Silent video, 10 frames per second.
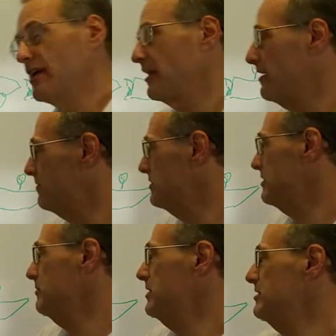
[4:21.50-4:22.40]
like for
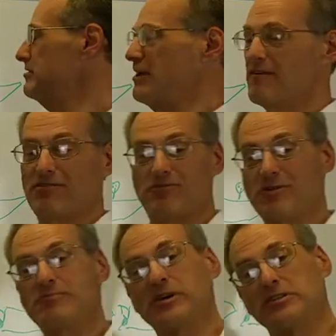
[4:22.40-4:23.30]
some reason you have three
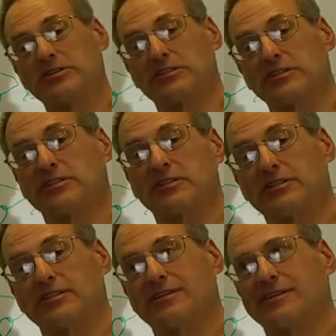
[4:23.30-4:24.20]
boats,
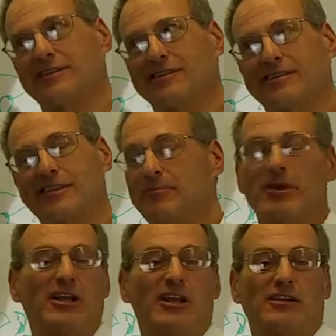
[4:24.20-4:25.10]
they may
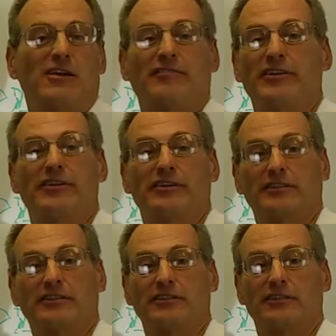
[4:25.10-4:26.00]
not cover you.
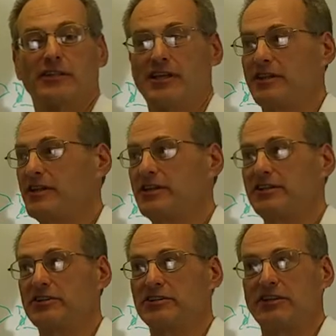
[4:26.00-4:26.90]
They're thinking
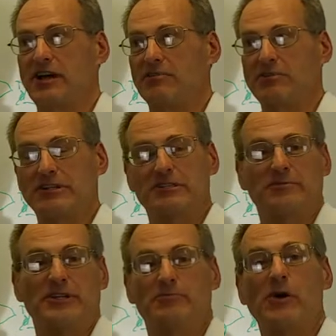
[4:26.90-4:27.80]
you've got way too
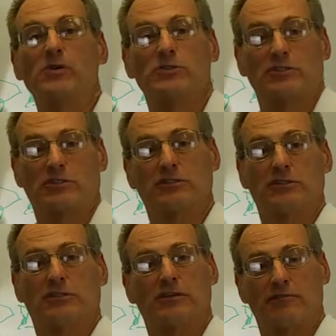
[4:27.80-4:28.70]
many boats
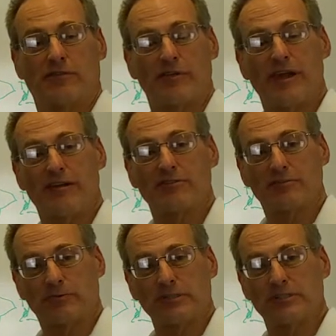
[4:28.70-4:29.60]
for the average
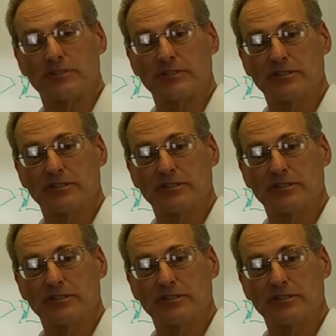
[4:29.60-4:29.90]
person.